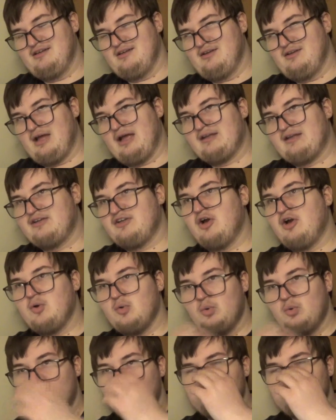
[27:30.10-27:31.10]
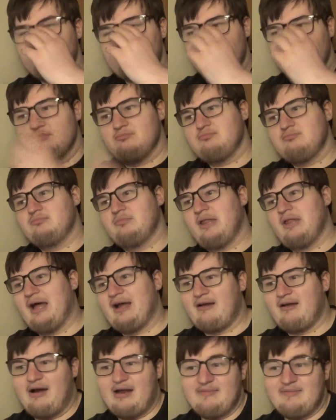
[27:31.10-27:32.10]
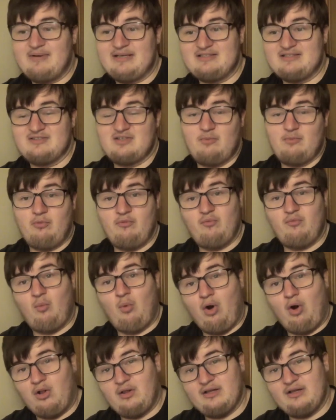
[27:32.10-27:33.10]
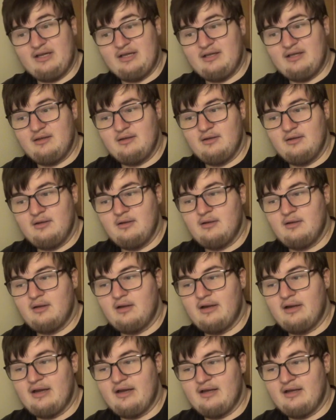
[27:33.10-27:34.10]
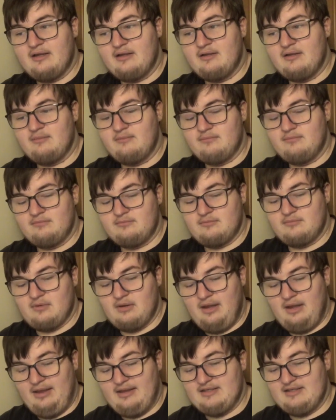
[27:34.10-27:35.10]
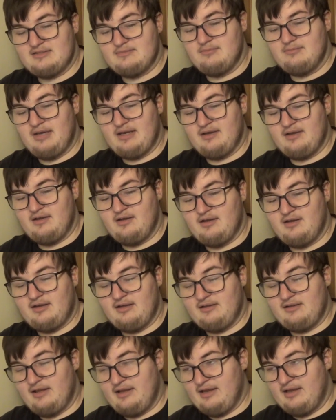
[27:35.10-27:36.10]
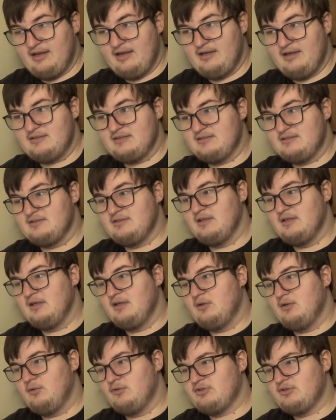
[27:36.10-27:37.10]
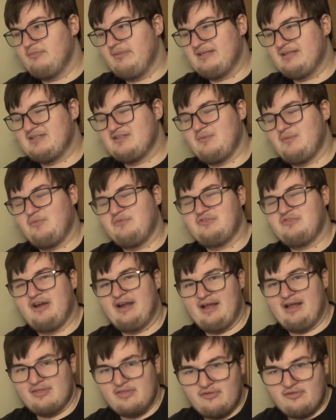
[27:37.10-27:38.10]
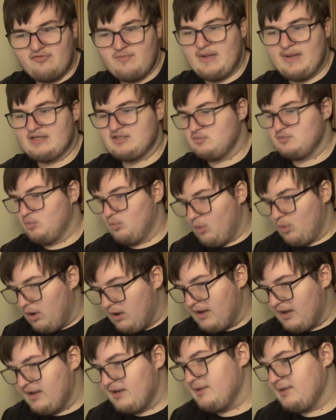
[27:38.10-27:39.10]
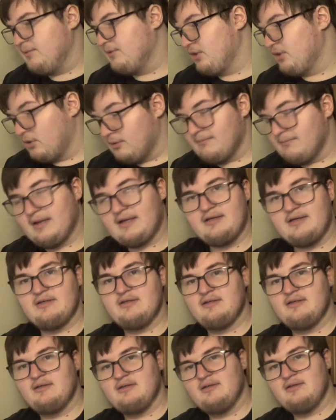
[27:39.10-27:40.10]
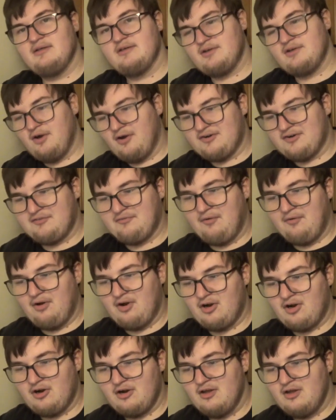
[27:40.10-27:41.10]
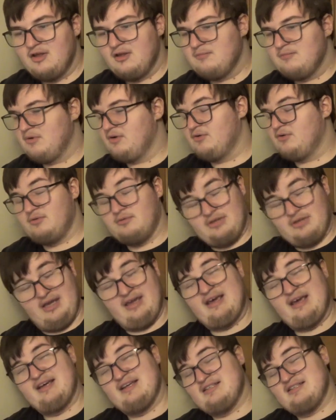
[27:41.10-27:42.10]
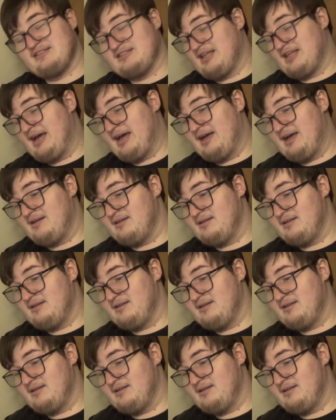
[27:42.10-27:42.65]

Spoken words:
And I know that kind of messes up with Wally and his Mega Gallade, and also messes up with Diantha from X and Y with her Mega Gardevoir, but who cares, that